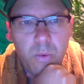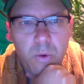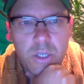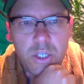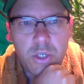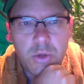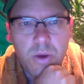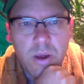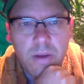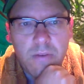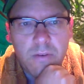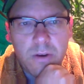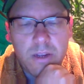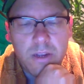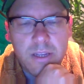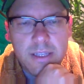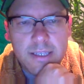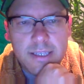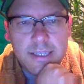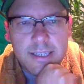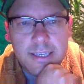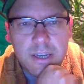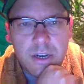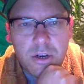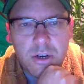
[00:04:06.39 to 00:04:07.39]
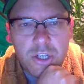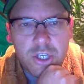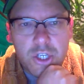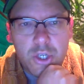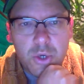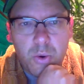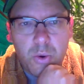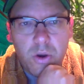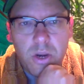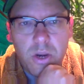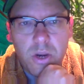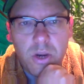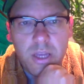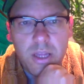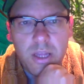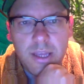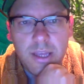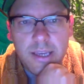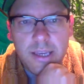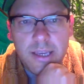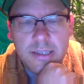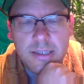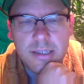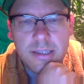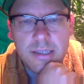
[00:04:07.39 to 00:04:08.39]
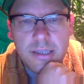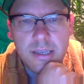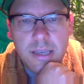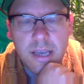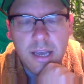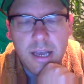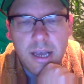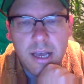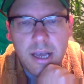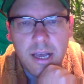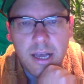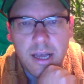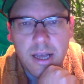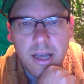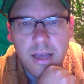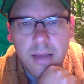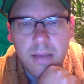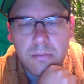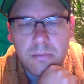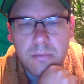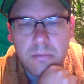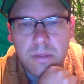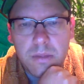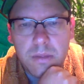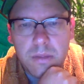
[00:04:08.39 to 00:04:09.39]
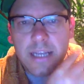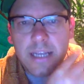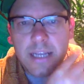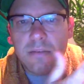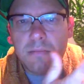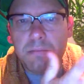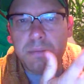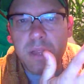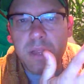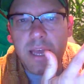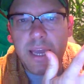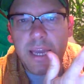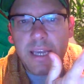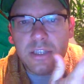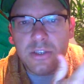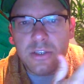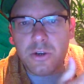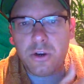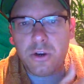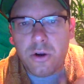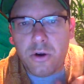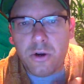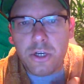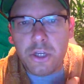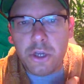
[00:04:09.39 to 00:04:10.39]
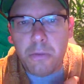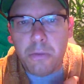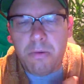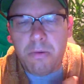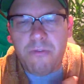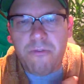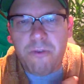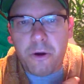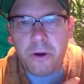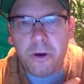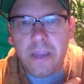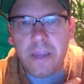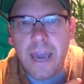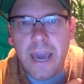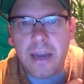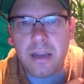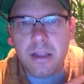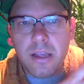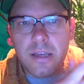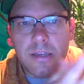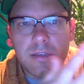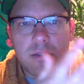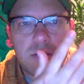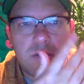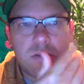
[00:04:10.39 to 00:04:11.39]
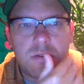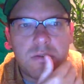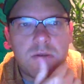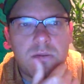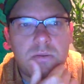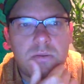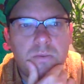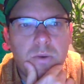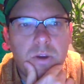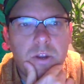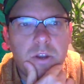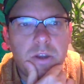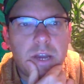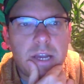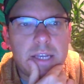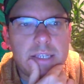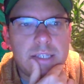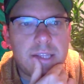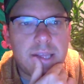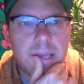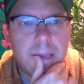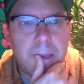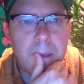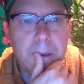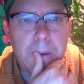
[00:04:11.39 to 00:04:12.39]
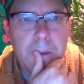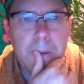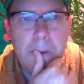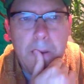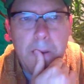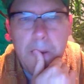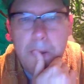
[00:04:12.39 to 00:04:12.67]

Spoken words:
Would you ever consider shorting these kinds of plays, or do you prefer catalysts? What do you guys think?